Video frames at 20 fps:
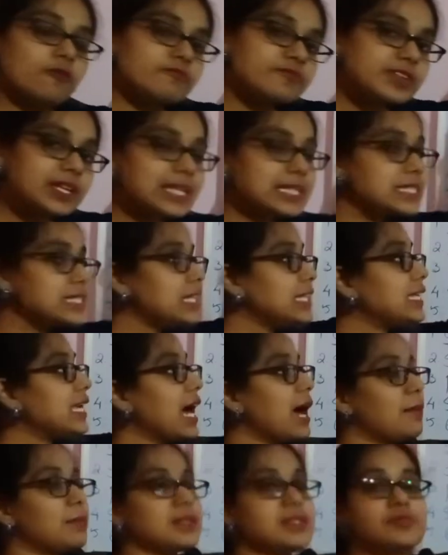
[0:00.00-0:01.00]
obviously
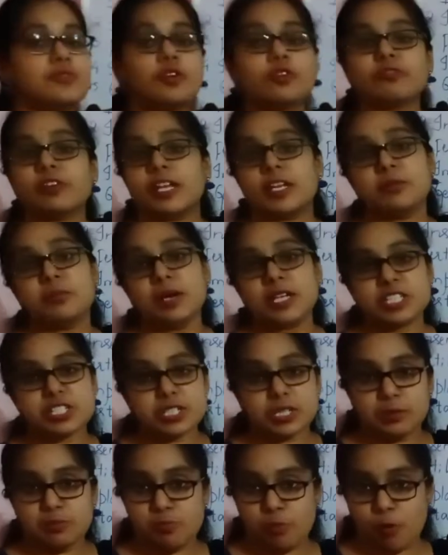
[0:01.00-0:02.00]
gametes are very
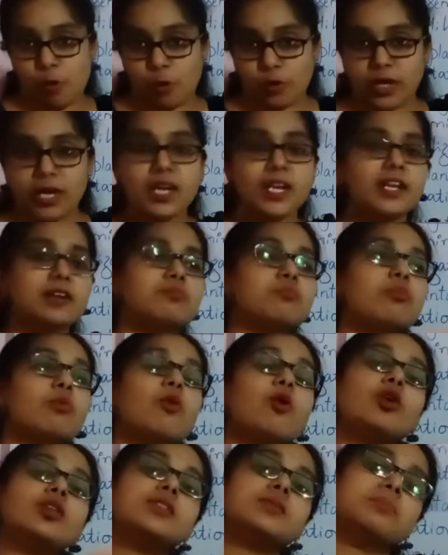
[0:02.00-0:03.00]
much important in
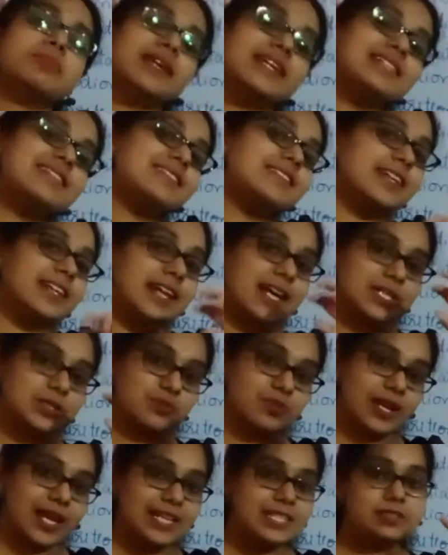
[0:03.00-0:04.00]
both males and
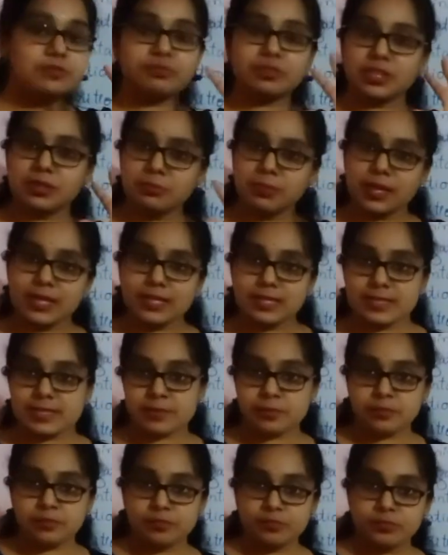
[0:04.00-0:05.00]
as well as
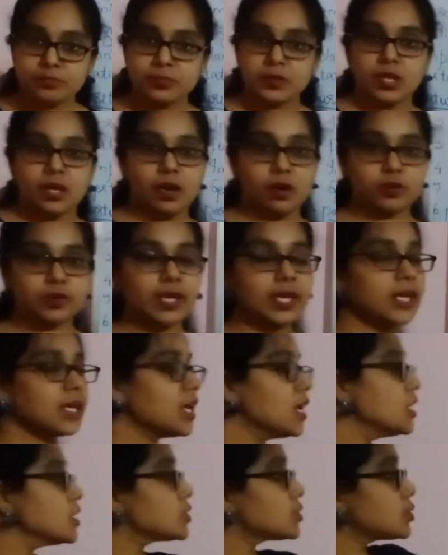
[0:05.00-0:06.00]
females.
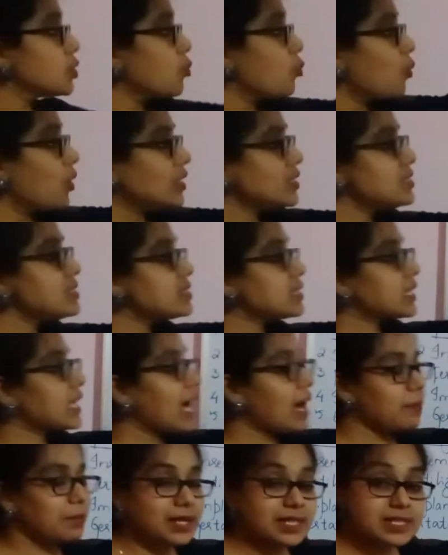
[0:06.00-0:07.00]
Okay, so once the
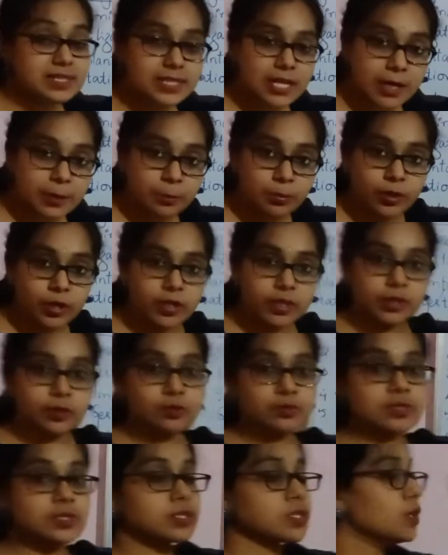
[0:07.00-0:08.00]
gametes are
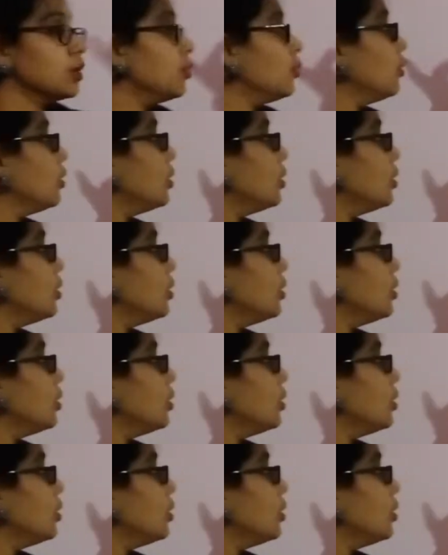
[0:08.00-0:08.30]
produced,